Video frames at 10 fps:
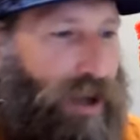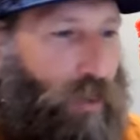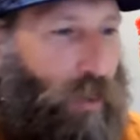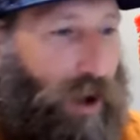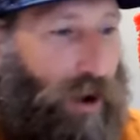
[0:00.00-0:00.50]

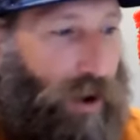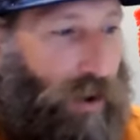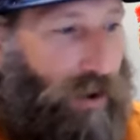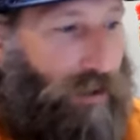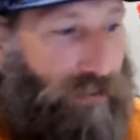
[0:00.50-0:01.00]
We
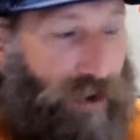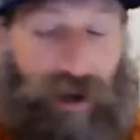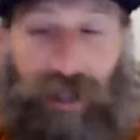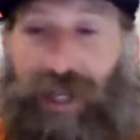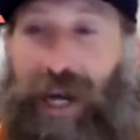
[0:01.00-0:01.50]
are very
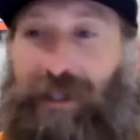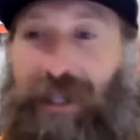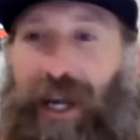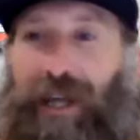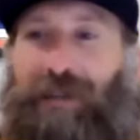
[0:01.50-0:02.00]
excited
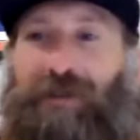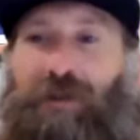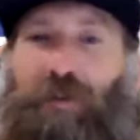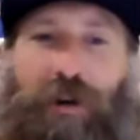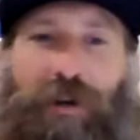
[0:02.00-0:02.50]
today
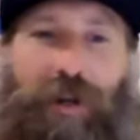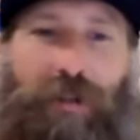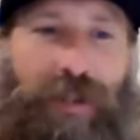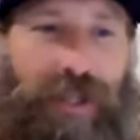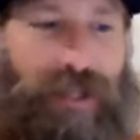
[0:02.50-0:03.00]
to
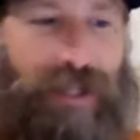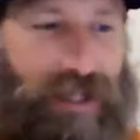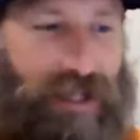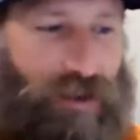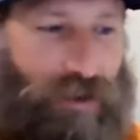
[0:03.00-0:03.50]
welcome
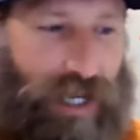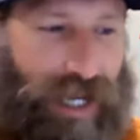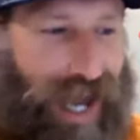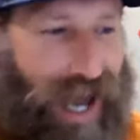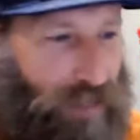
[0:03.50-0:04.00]
season
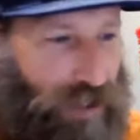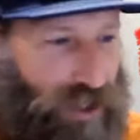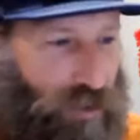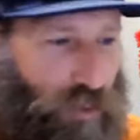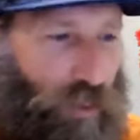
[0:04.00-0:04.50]
three,
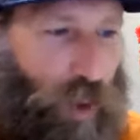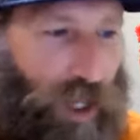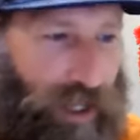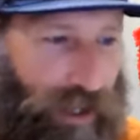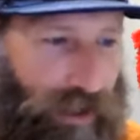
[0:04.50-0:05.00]
episode
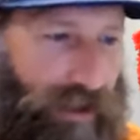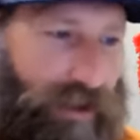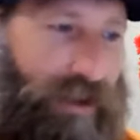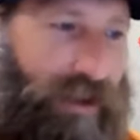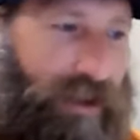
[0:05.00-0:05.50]
one
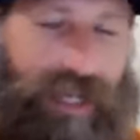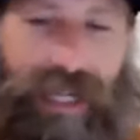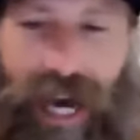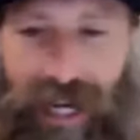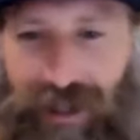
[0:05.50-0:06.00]

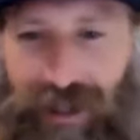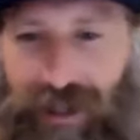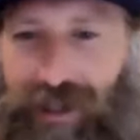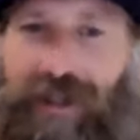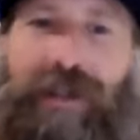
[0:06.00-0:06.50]

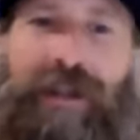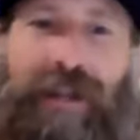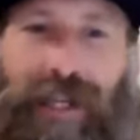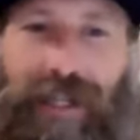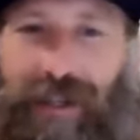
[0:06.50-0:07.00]
guest.
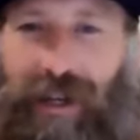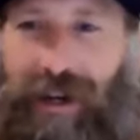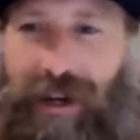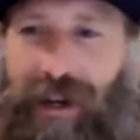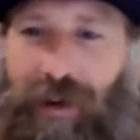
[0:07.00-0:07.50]
It's a
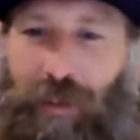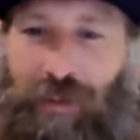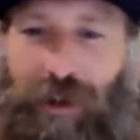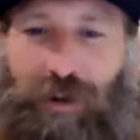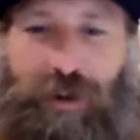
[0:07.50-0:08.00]
uh,
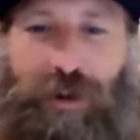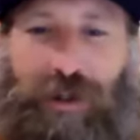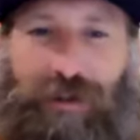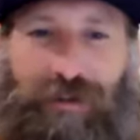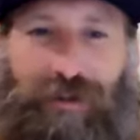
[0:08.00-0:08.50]
pretty
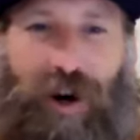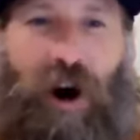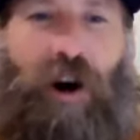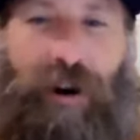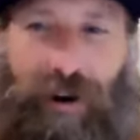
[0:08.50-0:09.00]
cool
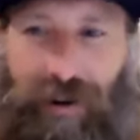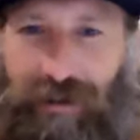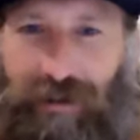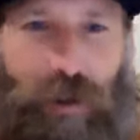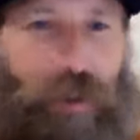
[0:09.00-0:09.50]
honor
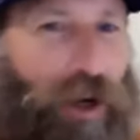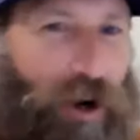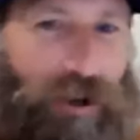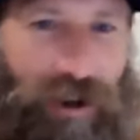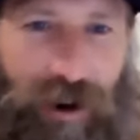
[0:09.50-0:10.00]
can we
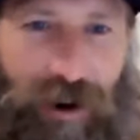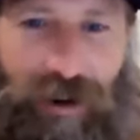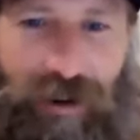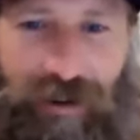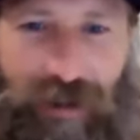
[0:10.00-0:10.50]
call it an
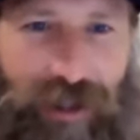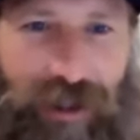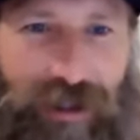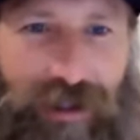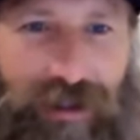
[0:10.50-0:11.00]
honor, Richard?